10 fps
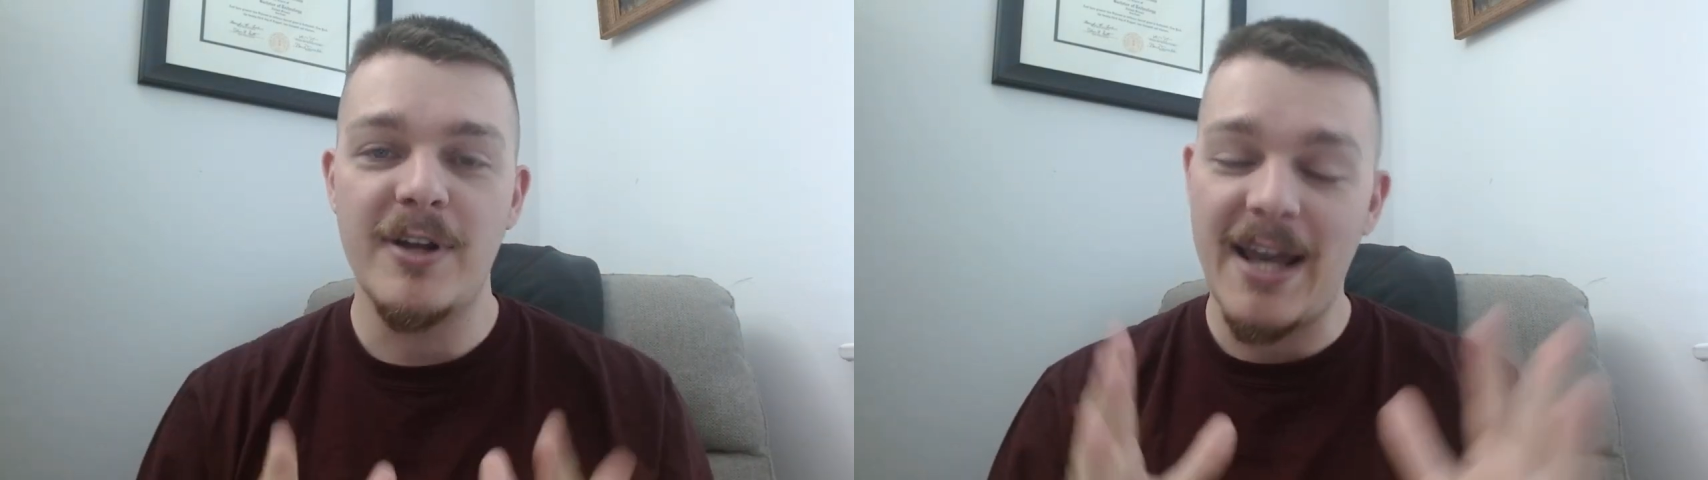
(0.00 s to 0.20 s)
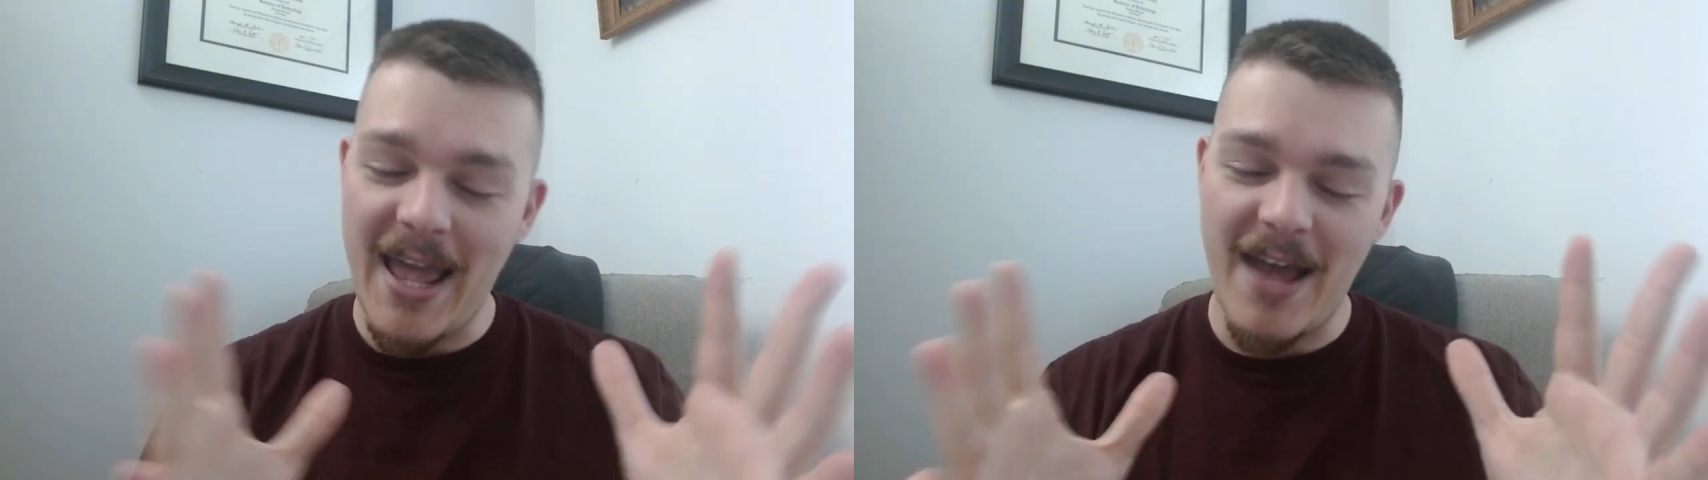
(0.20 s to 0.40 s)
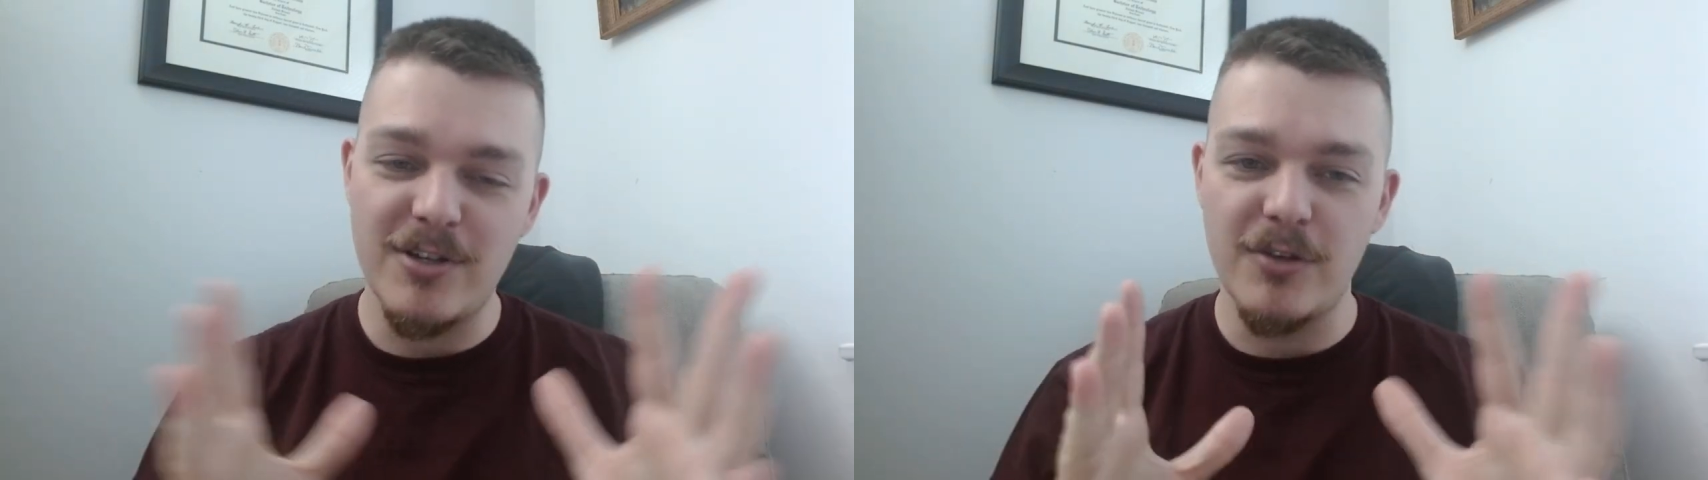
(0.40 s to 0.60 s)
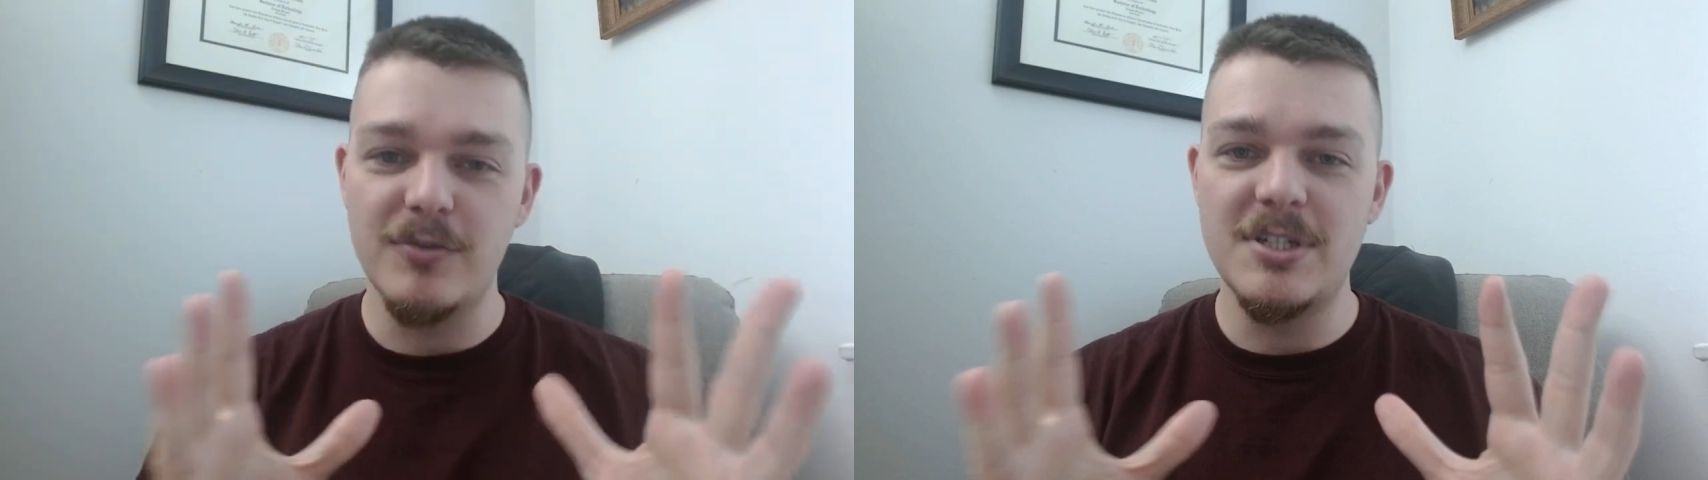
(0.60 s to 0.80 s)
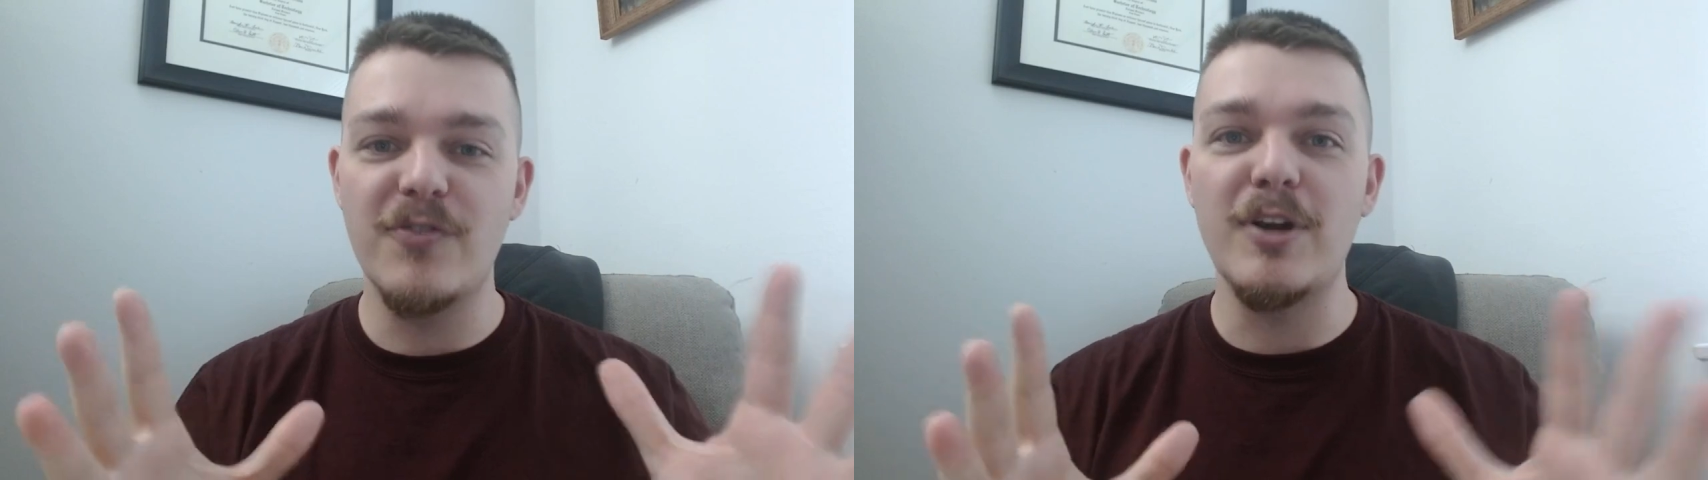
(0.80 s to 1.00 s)
I have done
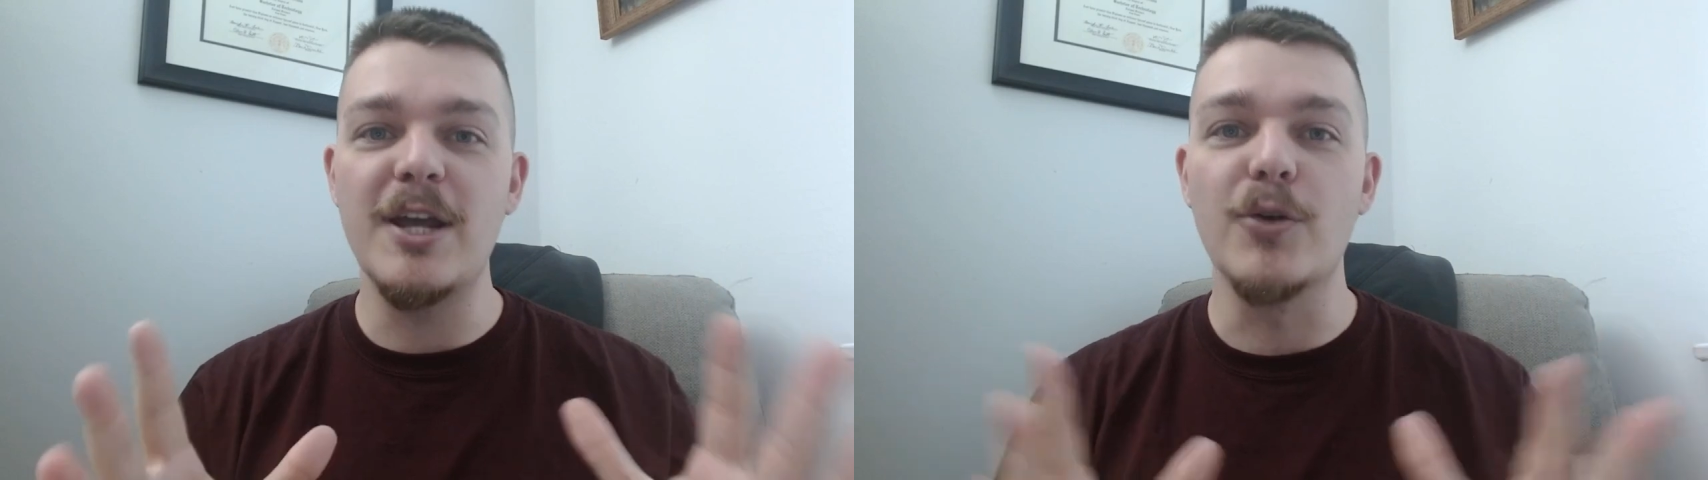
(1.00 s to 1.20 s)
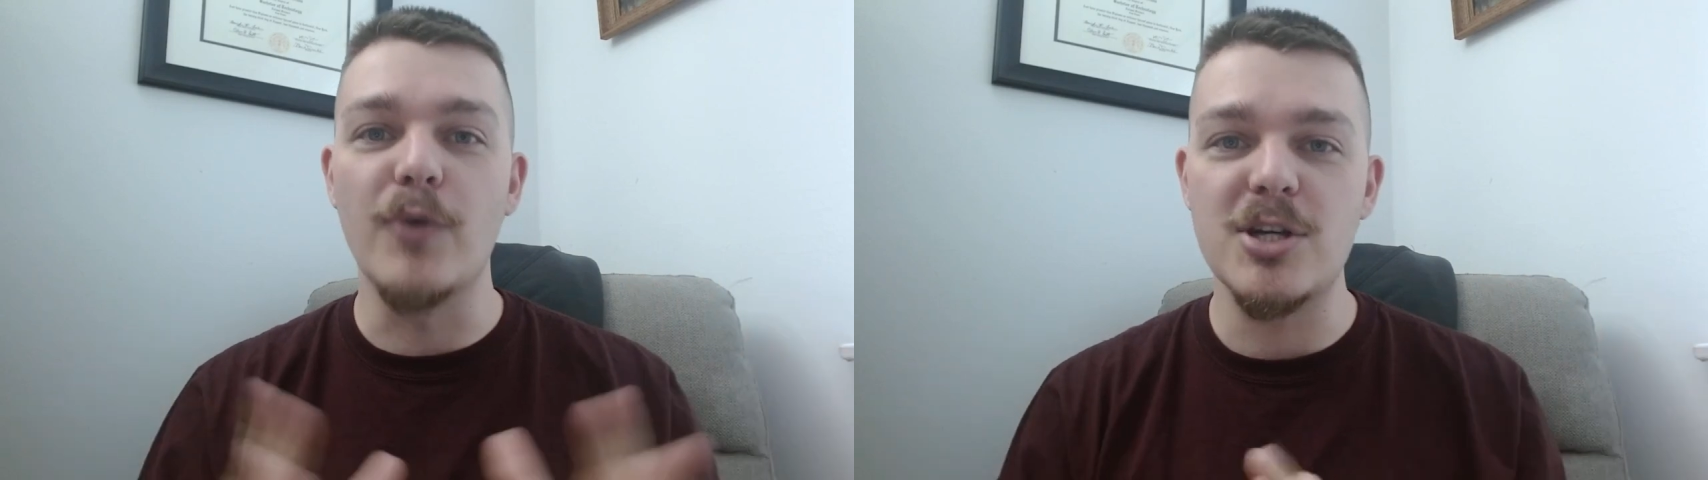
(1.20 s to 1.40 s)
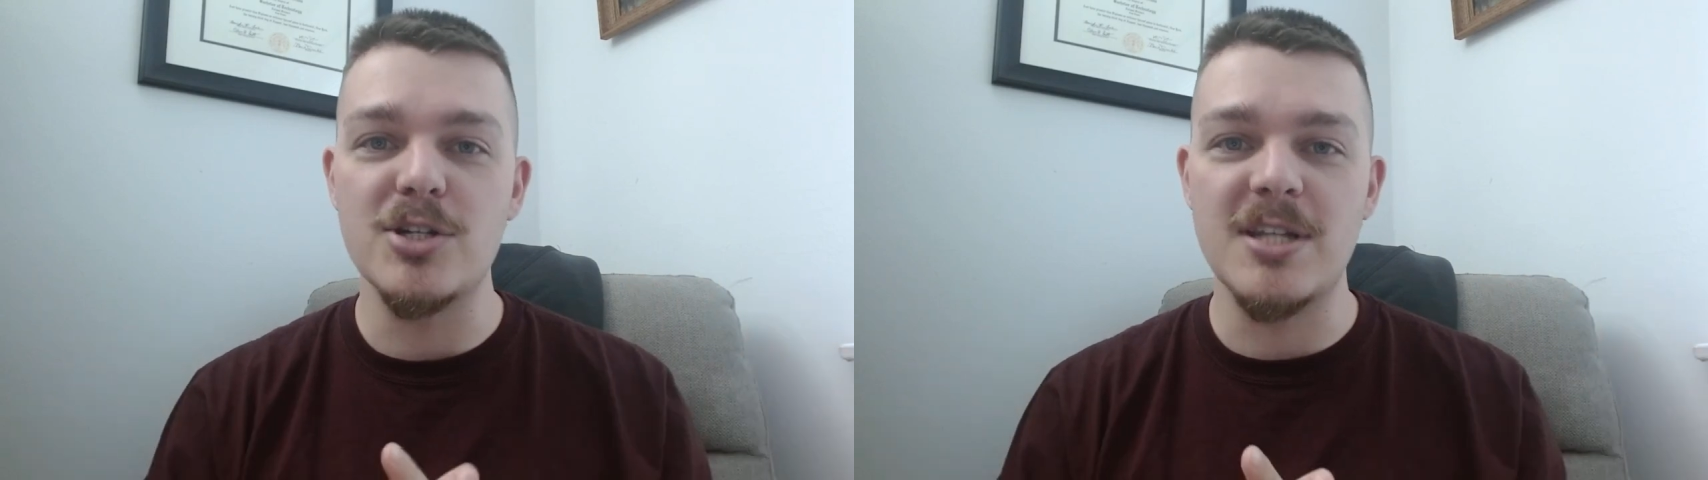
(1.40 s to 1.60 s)
different iterations